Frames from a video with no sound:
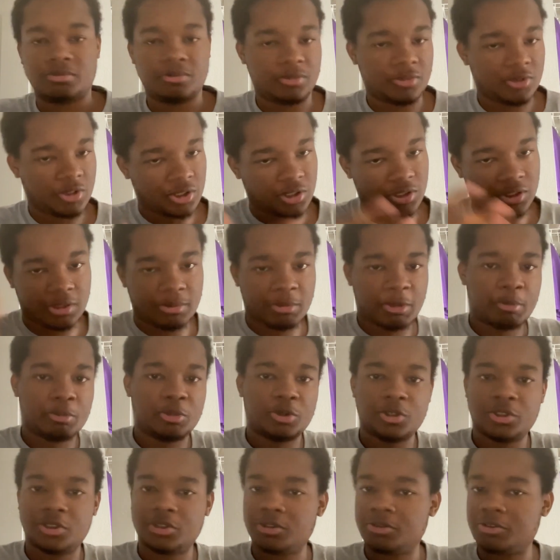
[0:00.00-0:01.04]
Let's let my
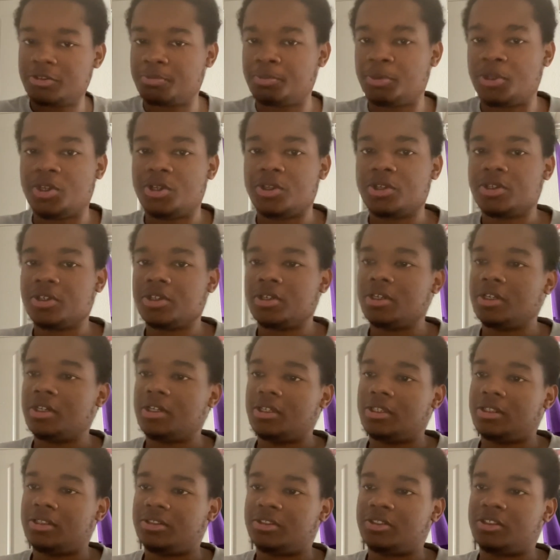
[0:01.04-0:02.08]
boy speak.
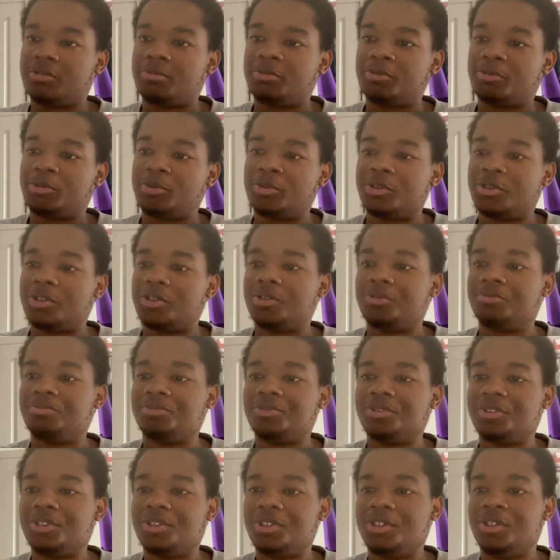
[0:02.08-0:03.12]
Let's get my boy
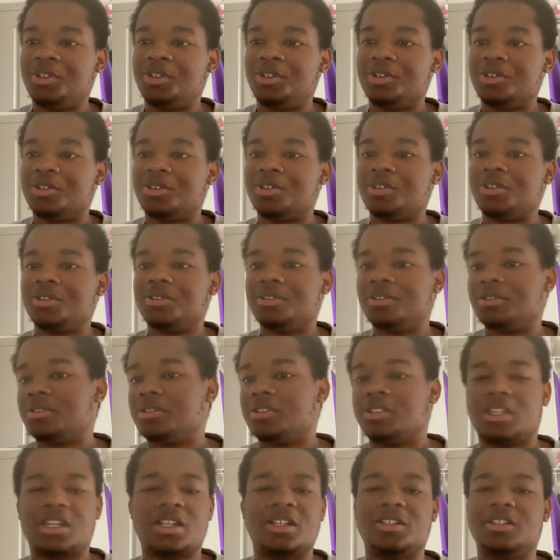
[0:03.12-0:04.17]
in here. I
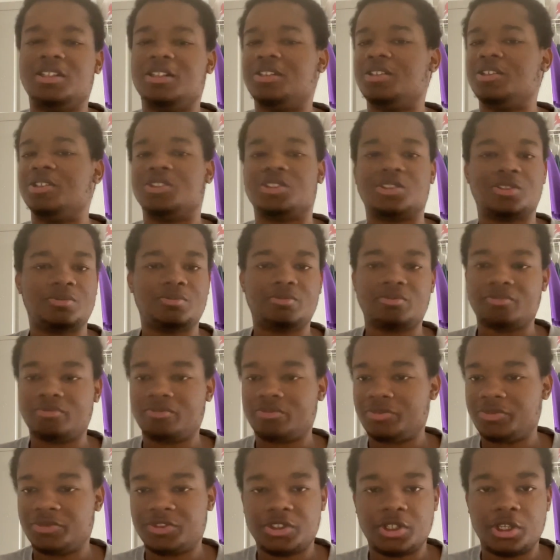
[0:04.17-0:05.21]
gotta get this
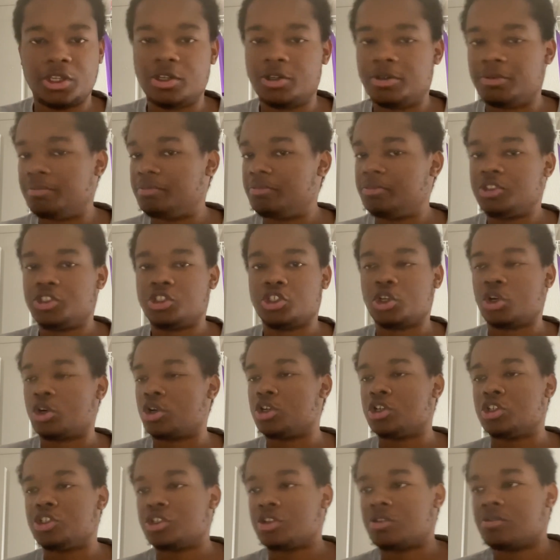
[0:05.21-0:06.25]
damn
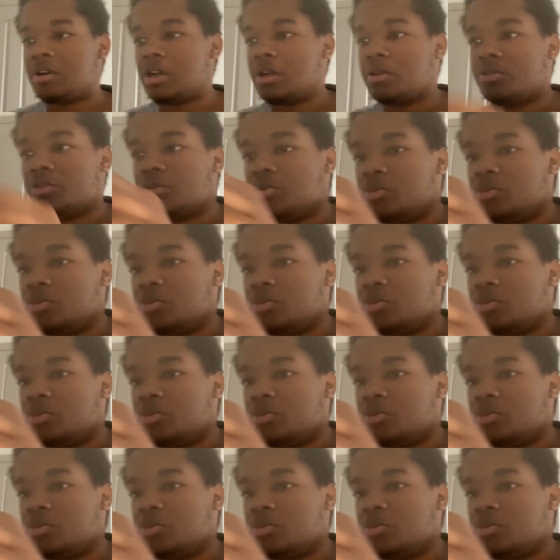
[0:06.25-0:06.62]
charger out the